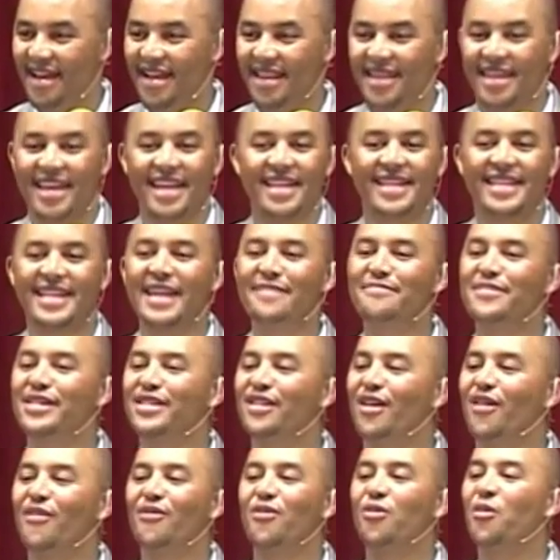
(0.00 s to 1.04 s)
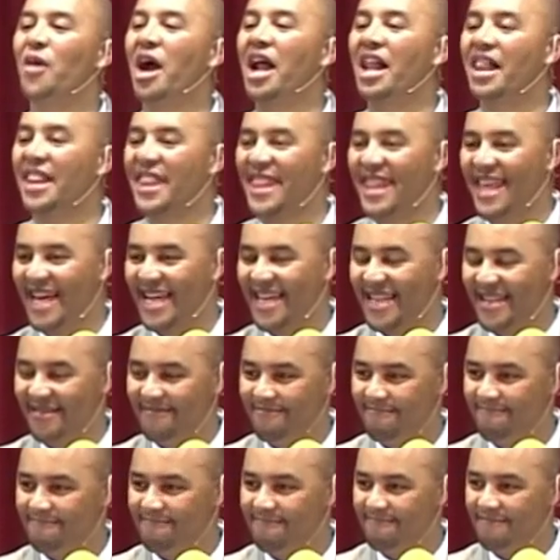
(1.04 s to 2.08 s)
the demon of wealth,
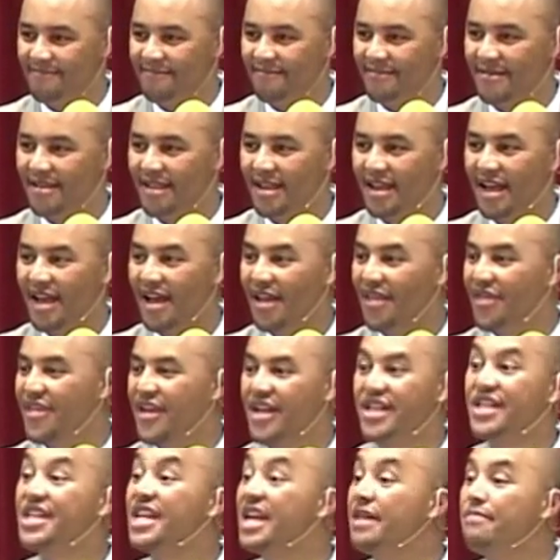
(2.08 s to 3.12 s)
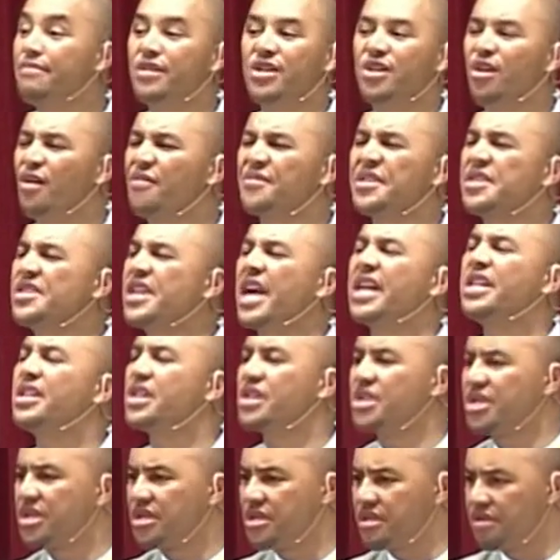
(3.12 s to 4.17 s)
the demon of
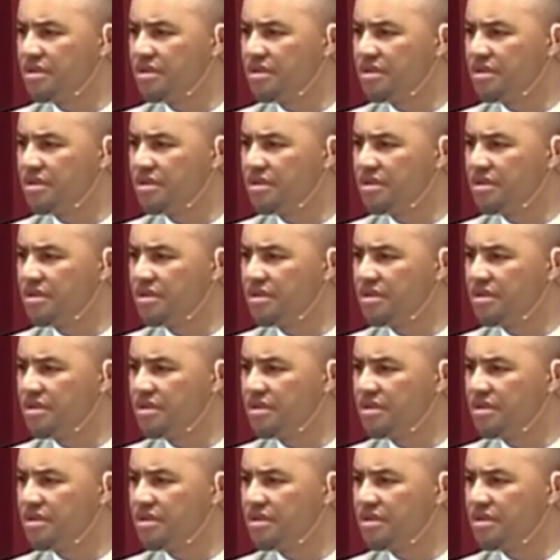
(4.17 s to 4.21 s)
status,